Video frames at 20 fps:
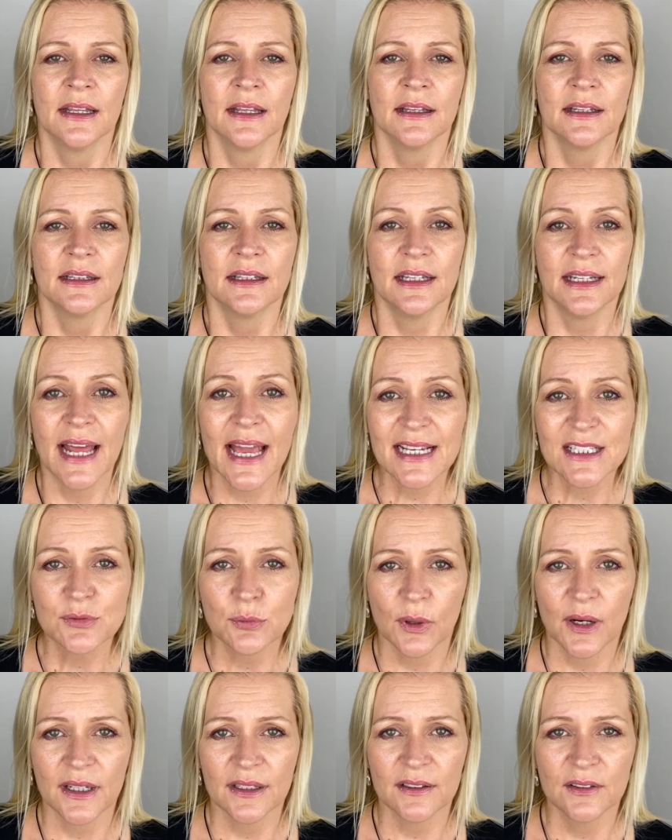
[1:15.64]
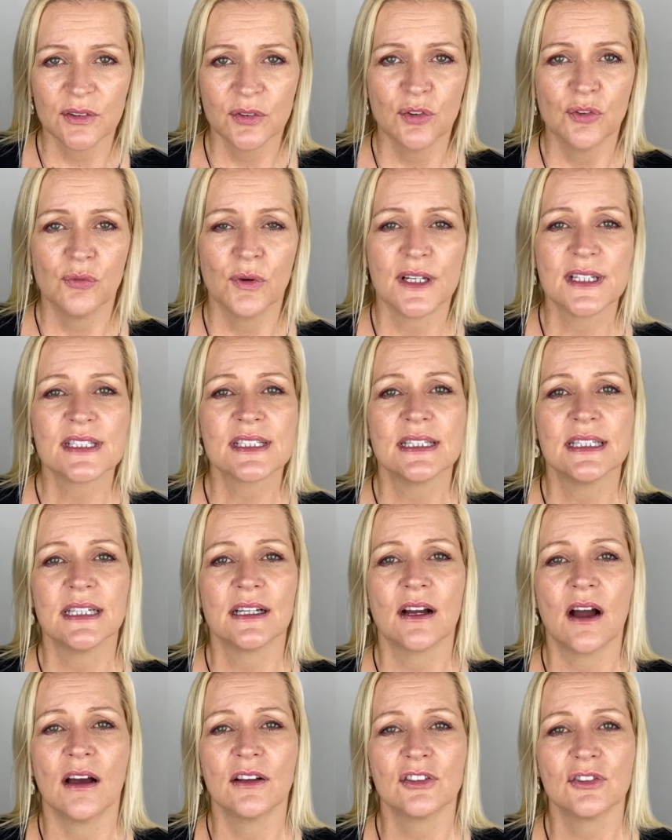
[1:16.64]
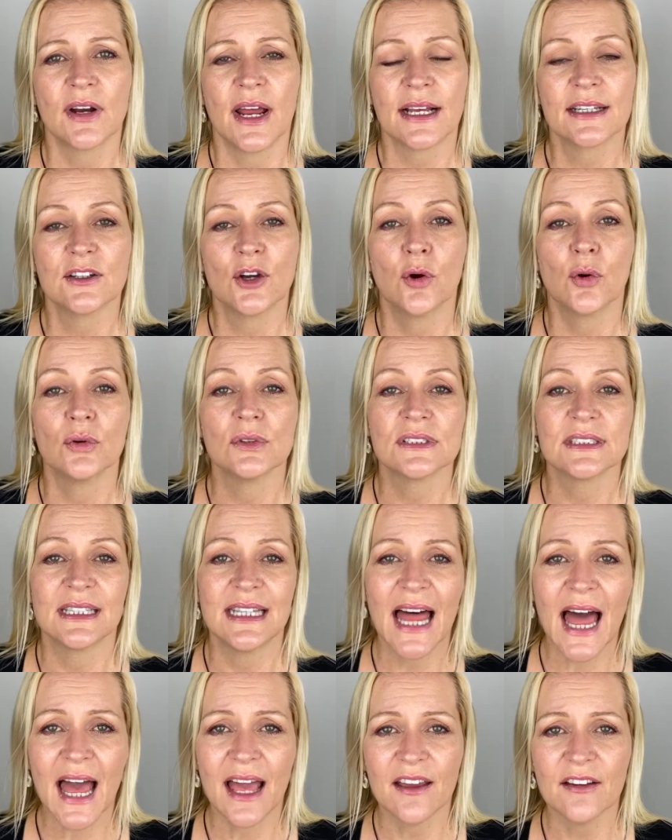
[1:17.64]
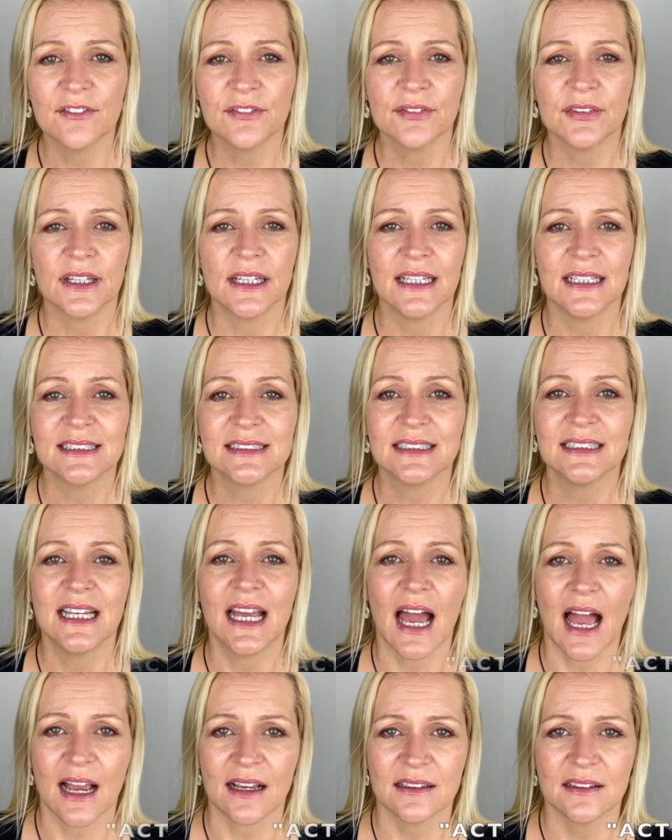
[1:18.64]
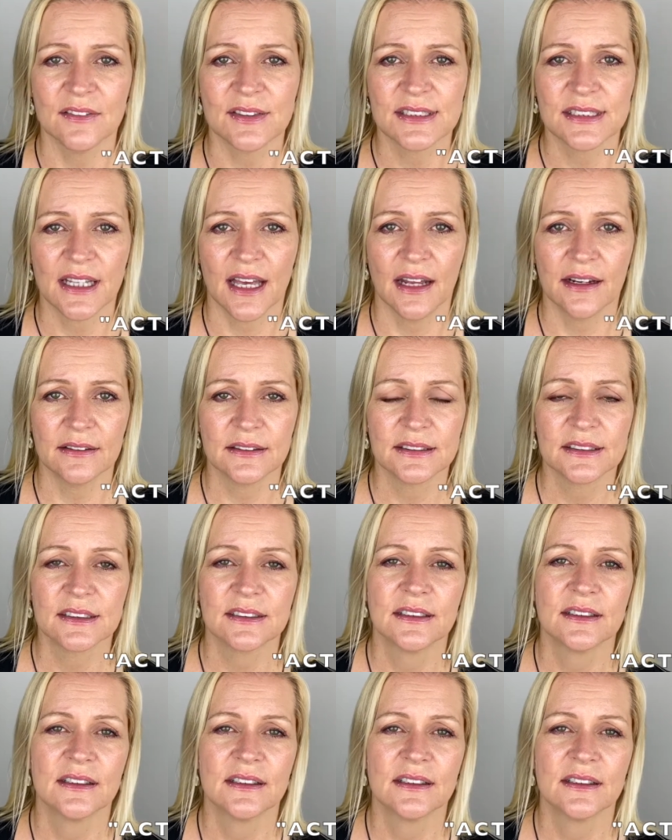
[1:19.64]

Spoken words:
The next one, once the contract goes live, it's the active status.